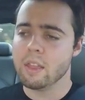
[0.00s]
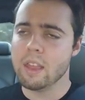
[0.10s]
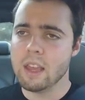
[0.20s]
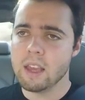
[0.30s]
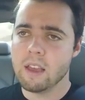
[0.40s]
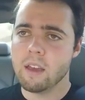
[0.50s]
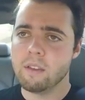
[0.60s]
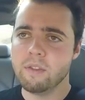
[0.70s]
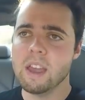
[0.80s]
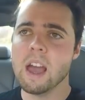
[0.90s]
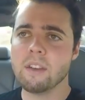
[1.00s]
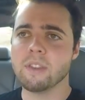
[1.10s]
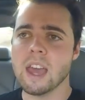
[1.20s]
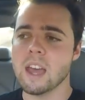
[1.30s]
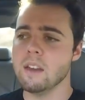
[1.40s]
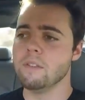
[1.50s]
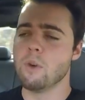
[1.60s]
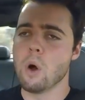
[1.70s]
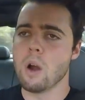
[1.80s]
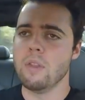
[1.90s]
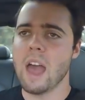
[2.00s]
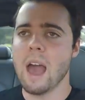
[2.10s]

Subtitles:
The VF kit for the